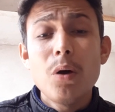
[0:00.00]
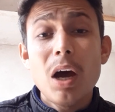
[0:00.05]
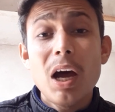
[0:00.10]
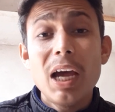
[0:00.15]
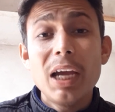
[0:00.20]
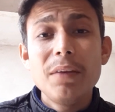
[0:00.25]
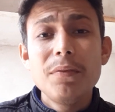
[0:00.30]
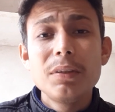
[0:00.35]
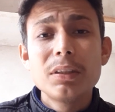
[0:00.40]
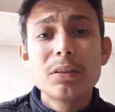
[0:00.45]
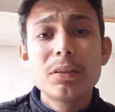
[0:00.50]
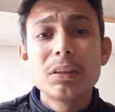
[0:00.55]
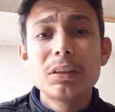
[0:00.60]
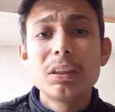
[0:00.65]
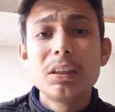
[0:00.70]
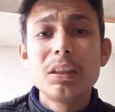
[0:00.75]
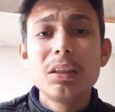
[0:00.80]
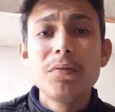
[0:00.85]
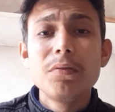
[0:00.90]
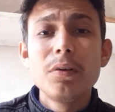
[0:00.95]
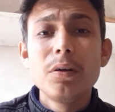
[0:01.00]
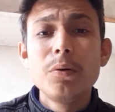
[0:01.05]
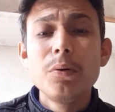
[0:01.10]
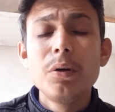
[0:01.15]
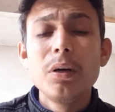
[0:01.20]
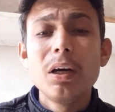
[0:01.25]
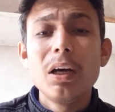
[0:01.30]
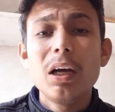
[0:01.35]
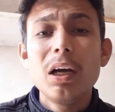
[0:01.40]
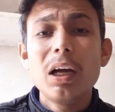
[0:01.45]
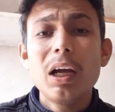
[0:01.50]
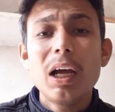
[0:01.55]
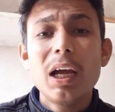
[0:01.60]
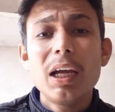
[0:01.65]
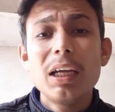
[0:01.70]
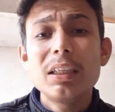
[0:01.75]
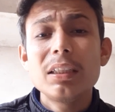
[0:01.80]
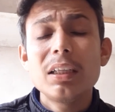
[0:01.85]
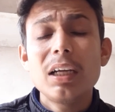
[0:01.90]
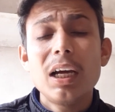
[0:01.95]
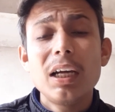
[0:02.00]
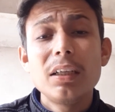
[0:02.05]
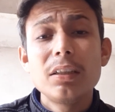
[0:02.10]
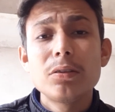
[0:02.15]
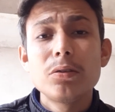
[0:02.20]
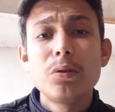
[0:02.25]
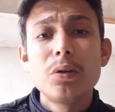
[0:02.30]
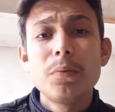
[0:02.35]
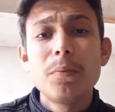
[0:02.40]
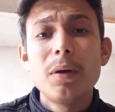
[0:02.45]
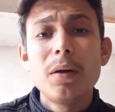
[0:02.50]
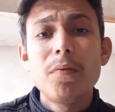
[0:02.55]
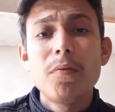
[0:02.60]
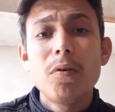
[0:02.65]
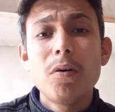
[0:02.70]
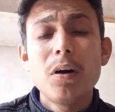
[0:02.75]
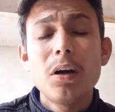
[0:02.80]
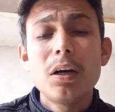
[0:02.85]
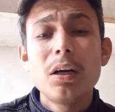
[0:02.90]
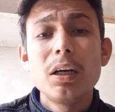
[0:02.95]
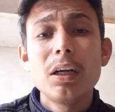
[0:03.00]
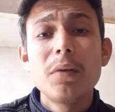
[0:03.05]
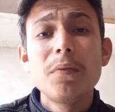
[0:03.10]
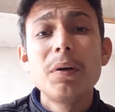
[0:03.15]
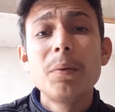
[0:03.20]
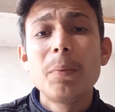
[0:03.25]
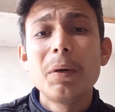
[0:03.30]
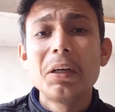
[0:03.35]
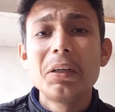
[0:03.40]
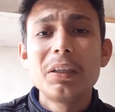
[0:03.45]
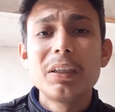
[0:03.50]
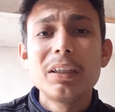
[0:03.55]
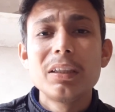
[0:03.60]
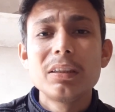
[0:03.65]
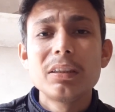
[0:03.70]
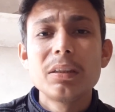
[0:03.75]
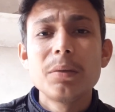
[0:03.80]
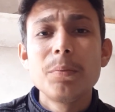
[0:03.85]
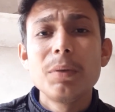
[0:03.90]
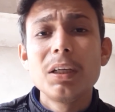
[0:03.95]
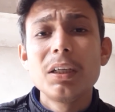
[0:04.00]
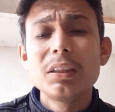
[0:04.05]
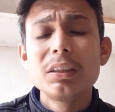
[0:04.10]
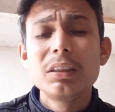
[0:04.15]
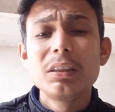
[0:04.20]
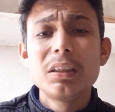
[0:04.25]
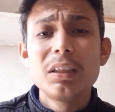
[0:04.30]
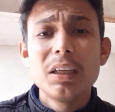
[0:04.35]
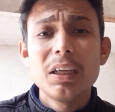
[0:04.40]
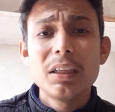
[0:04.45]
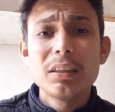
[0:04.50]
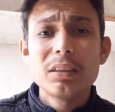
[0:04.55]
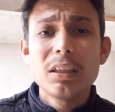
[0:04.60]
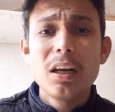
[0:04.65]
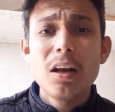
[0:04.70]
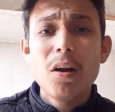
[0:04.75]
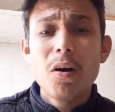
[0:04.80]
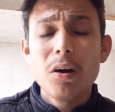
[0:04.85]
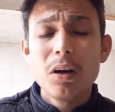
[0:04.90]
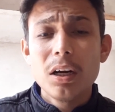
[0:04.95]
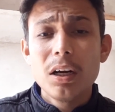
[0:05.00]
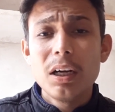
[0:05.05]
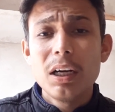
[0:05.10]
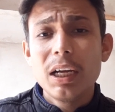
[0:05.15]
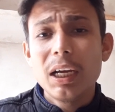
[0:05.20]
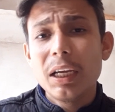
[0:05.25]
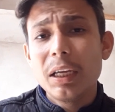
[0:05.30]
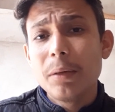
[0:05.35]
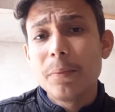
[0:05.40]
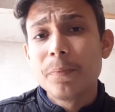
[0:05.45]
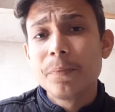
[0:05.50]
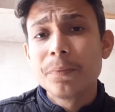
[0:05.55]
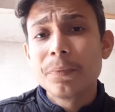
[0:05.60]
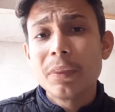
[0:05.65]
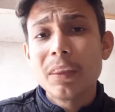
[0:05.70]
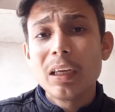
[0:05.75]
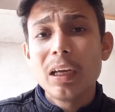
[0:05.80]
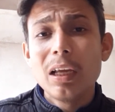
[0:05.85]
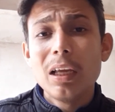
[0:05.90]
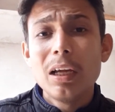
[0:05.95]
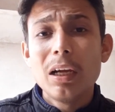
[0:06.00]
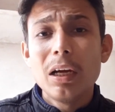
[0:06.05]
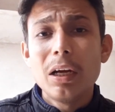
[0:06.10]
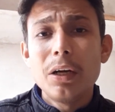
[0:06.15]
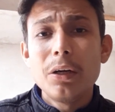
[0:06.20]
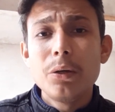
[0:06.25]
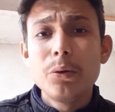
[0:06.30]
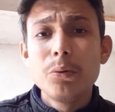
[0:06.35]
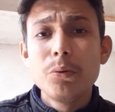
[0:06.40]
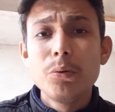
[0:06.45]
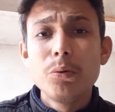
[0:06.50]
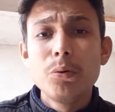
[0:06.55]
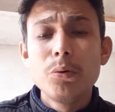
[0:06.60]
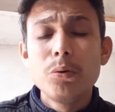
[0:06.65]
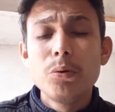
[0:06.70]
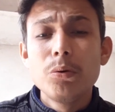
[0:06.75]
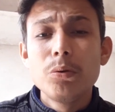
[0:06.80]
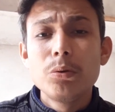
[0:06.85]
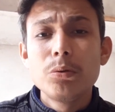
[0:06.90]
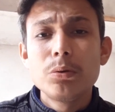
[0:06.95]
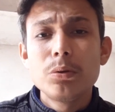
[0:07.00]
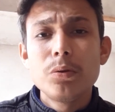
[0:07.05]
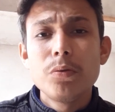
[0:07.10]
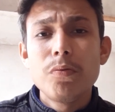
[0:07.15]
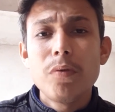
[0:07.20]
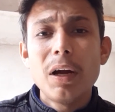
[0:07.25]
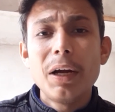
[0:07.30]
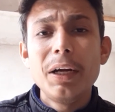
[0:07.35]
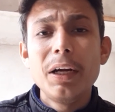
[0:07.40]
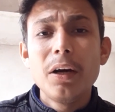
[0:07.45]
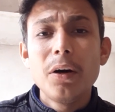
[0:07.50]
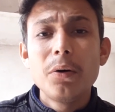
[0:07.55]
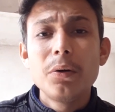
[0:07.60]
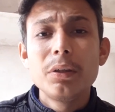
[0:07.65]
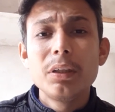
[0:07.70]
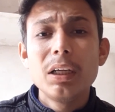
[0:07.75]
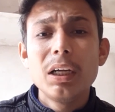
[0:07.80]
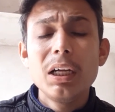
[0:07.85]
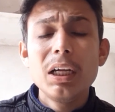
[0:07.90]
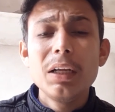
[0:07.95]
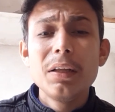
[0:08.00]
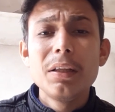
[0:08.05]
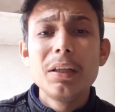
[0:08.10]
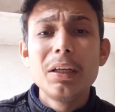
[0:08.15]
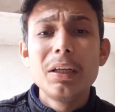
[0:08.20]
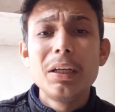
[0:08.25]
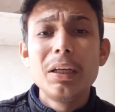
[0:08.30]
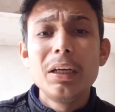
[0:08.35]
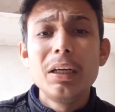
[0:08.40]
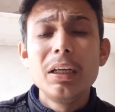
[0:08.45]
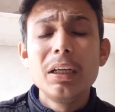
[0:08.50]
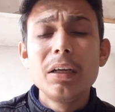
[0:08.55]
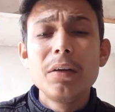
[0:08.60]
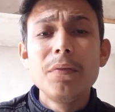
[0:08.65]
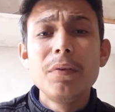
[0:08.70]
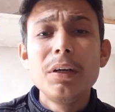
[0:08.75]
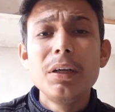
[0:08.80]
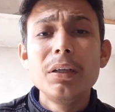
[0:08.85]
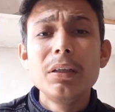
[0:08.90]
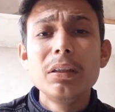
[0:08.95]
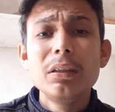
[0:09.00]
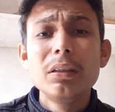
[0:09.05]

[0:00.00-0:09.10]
high viscosity fluid is unsuitable for liquid penetrant because it takes a longer time to find out the liquid